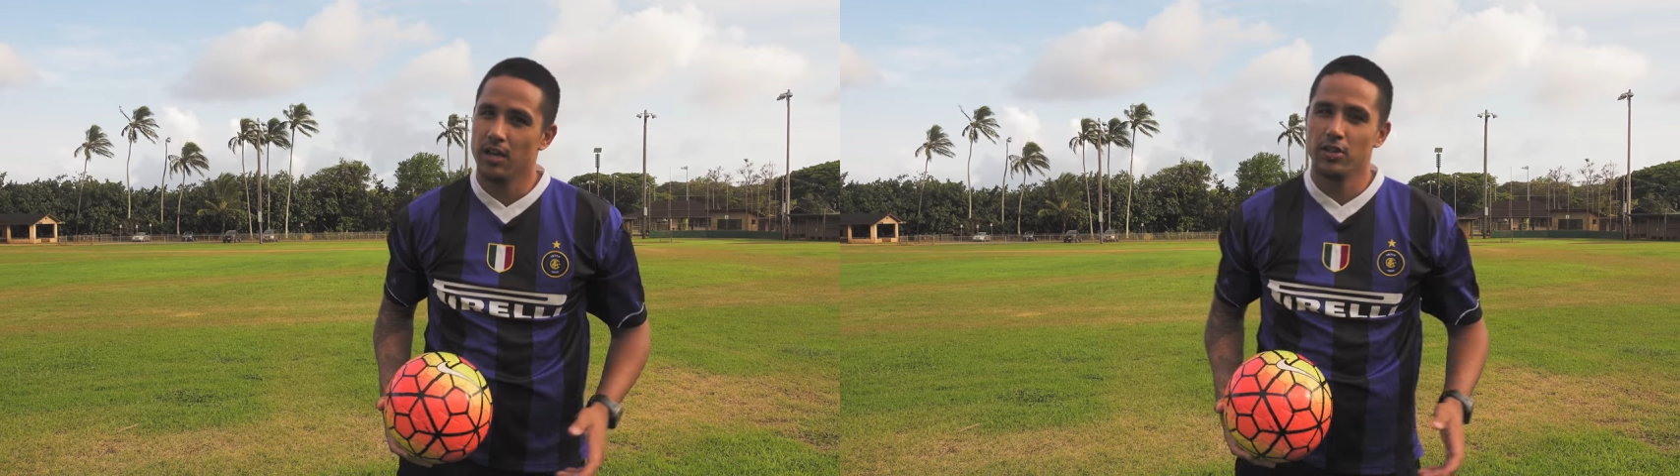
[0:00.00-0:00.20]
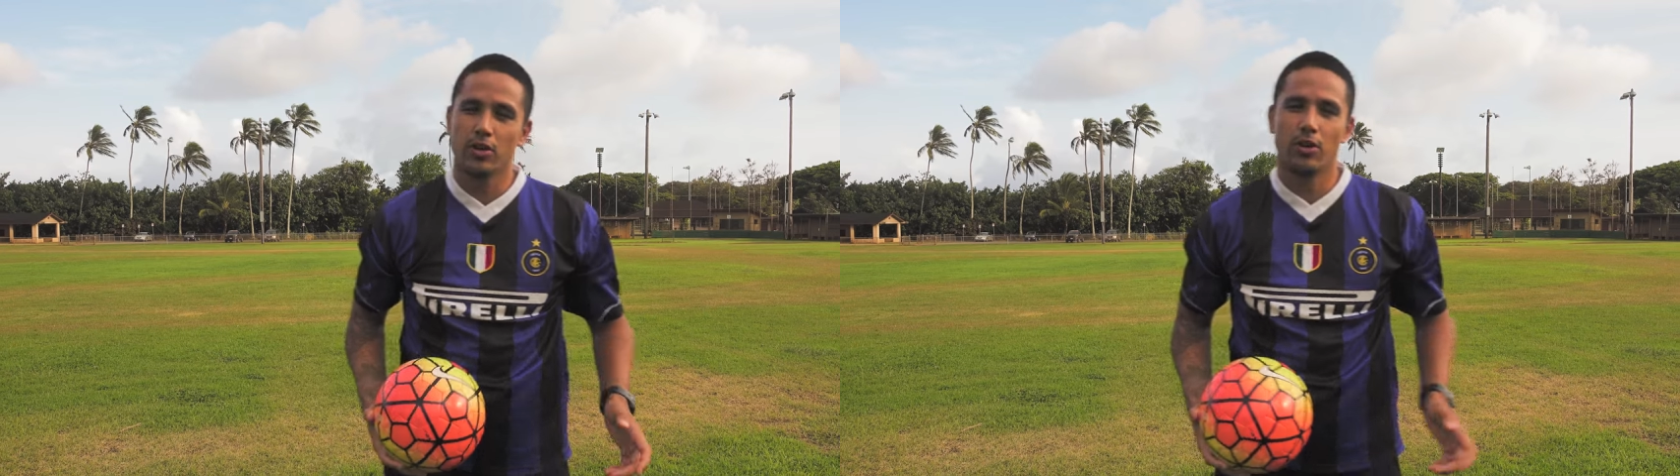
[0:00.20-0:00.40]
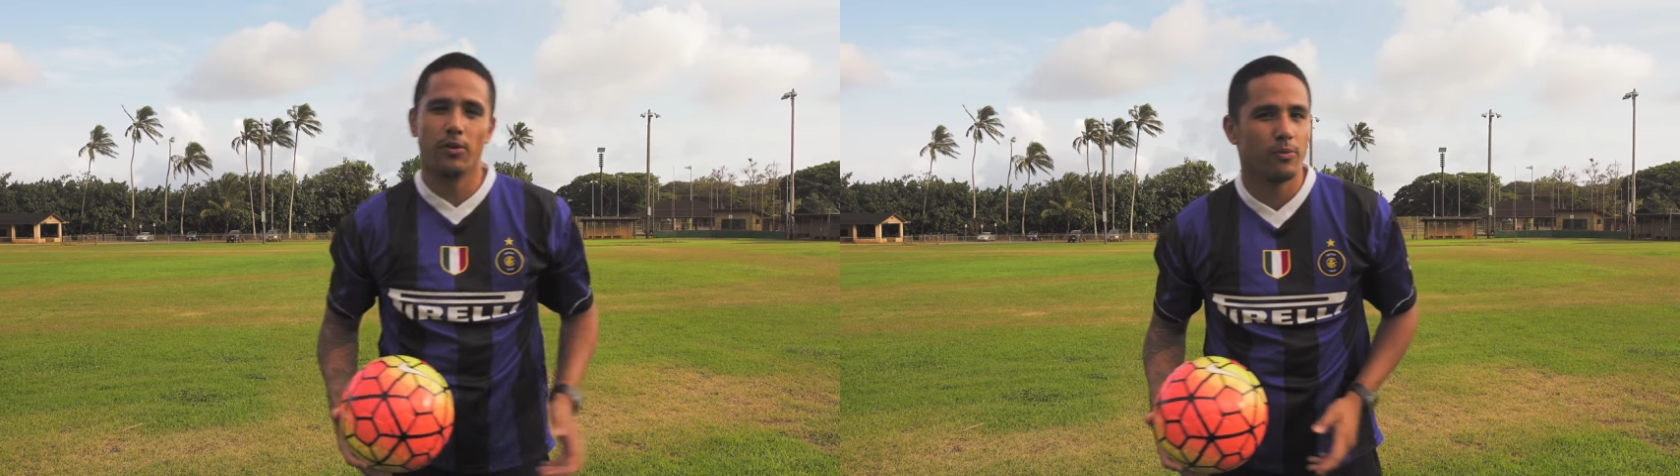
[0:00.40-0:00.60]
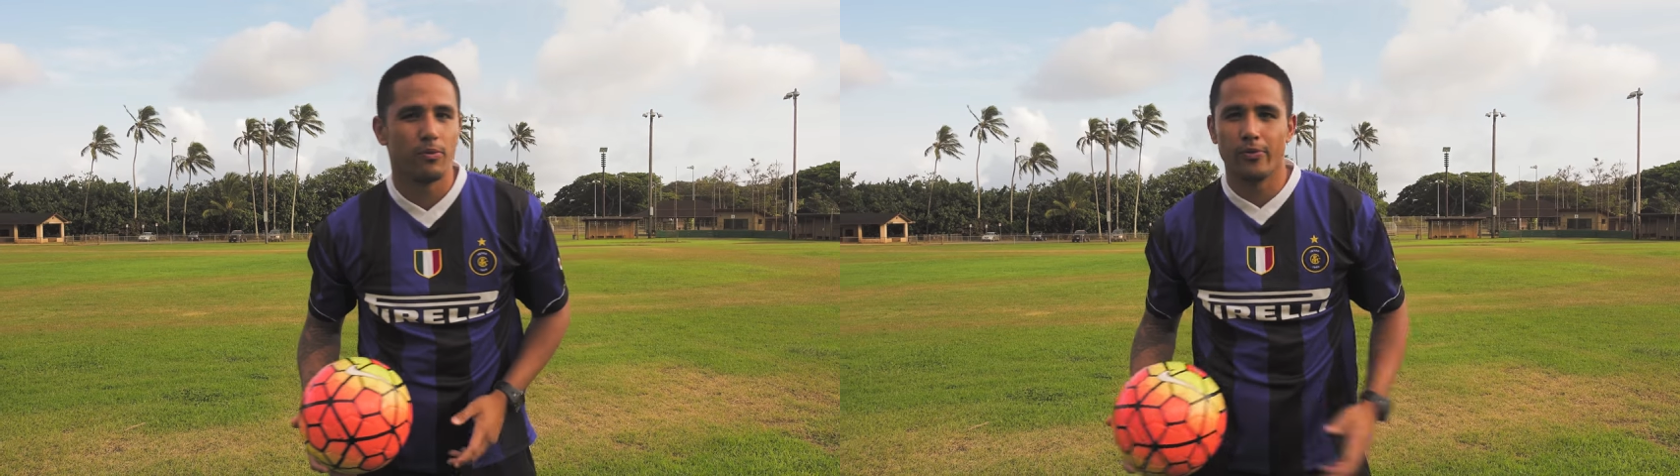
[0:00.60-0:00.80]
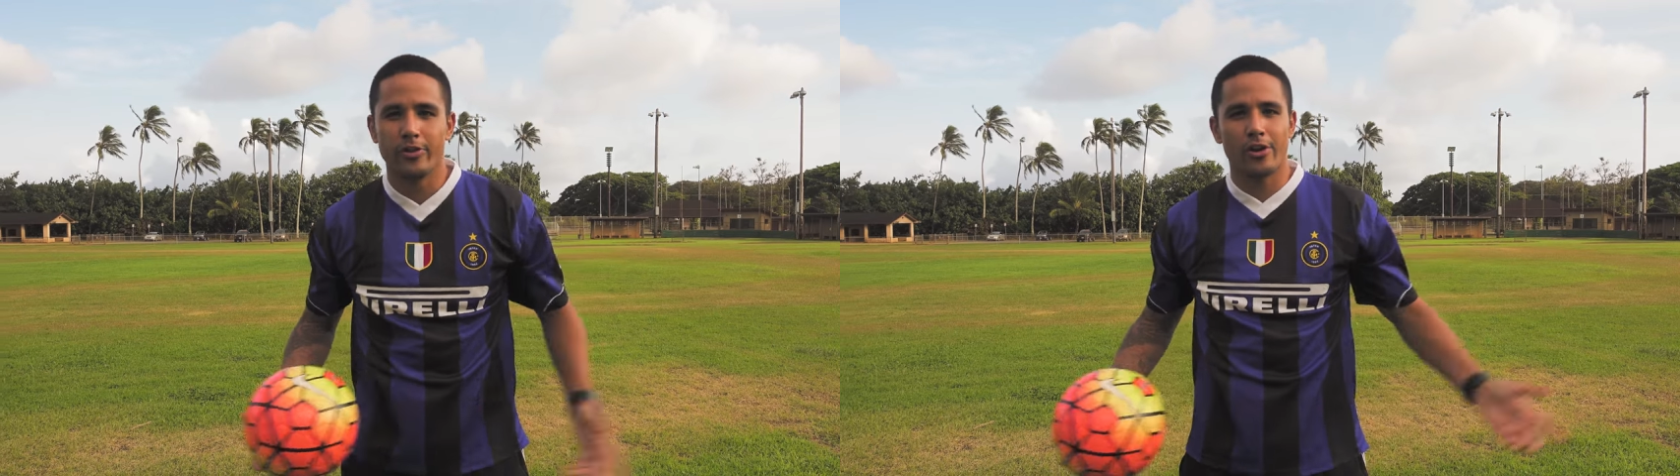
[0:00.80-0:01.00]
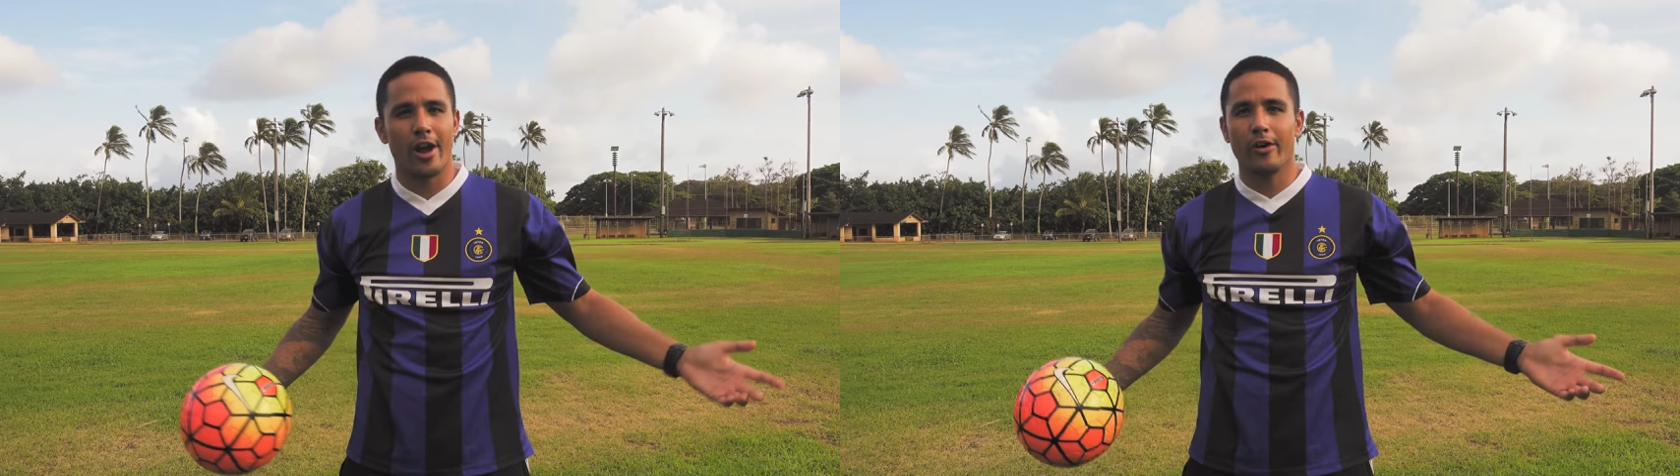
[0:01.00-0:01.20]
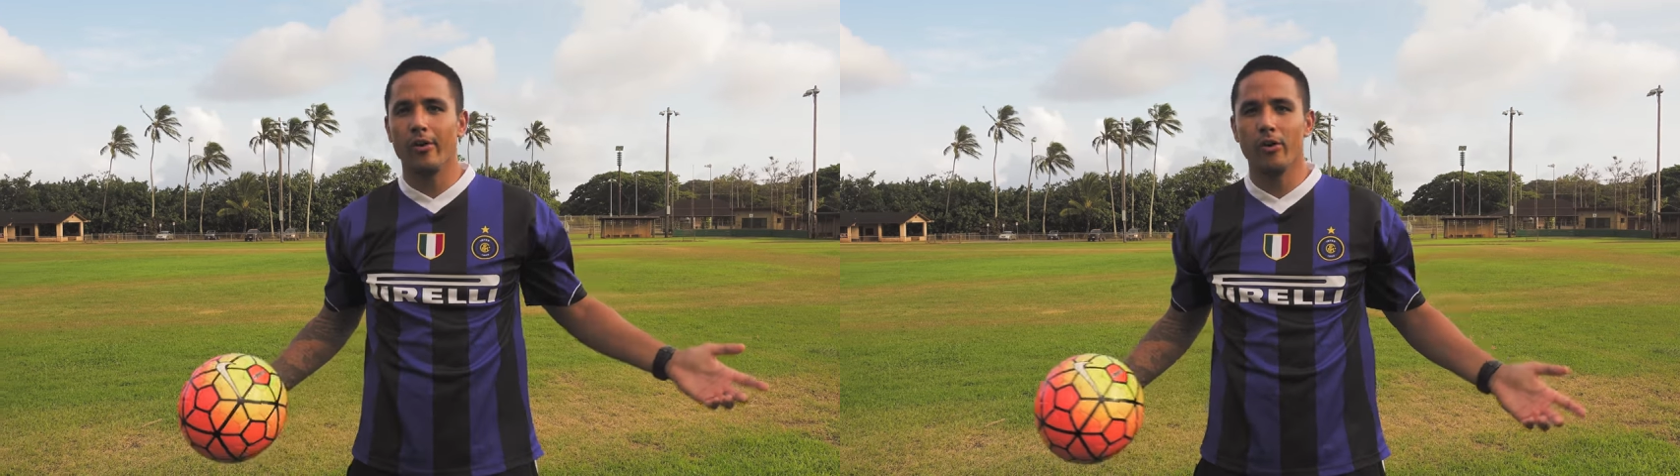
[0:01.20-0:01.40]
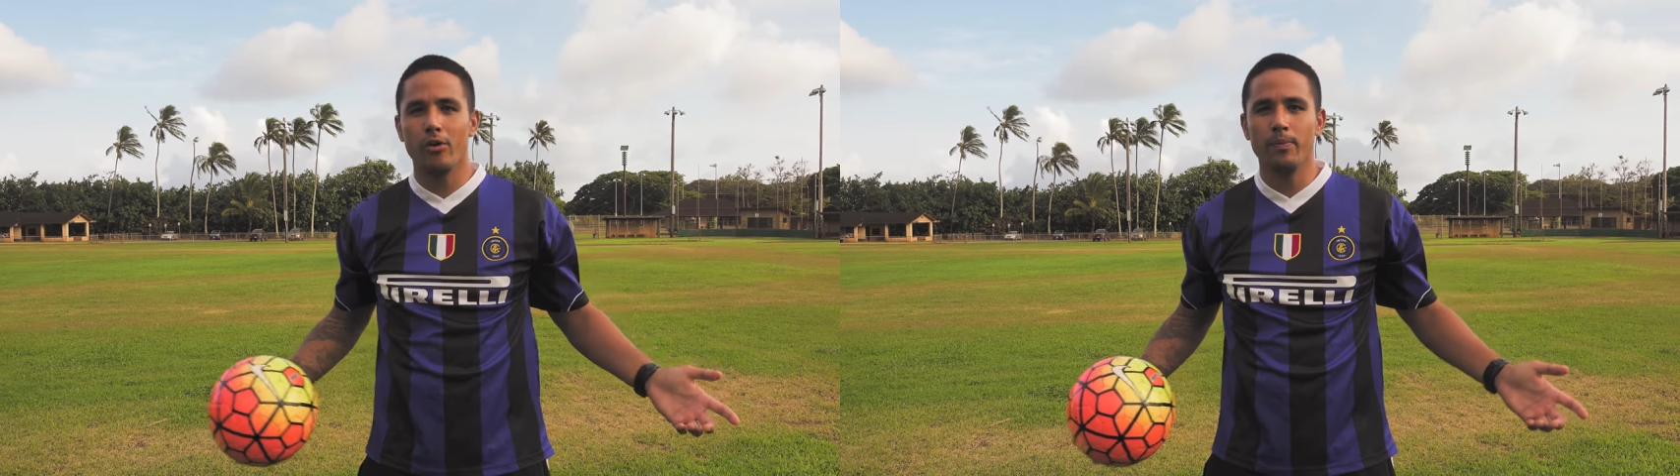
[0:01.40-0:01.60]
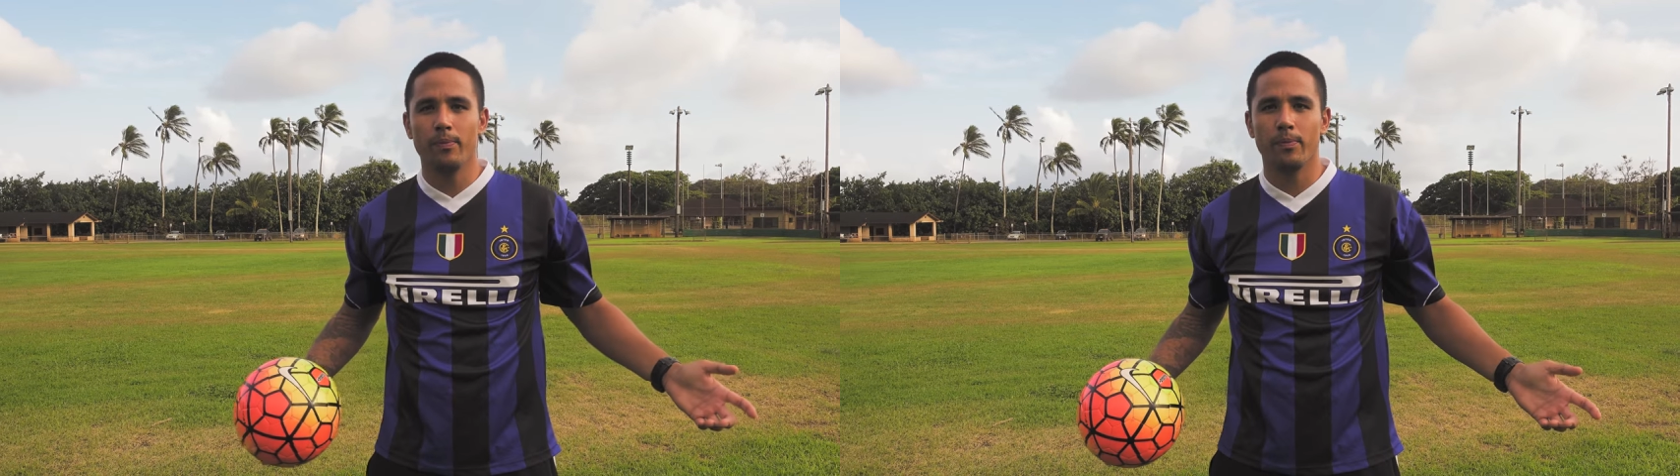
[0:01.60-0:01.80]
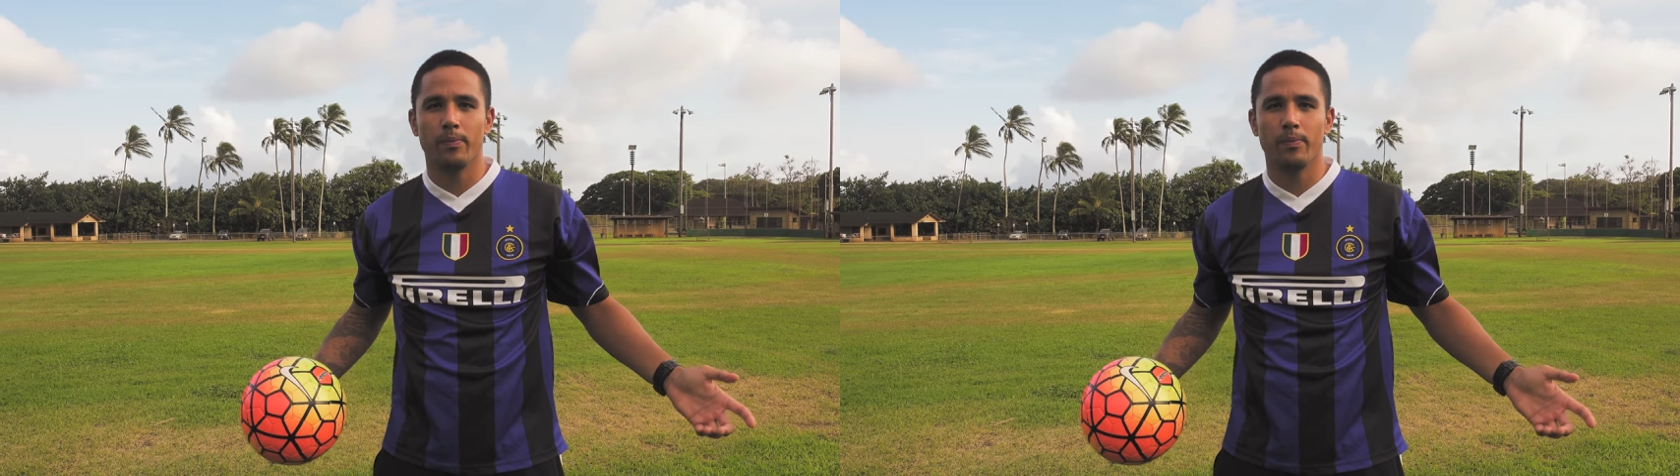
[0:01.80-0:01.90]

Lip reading: So when you're at home,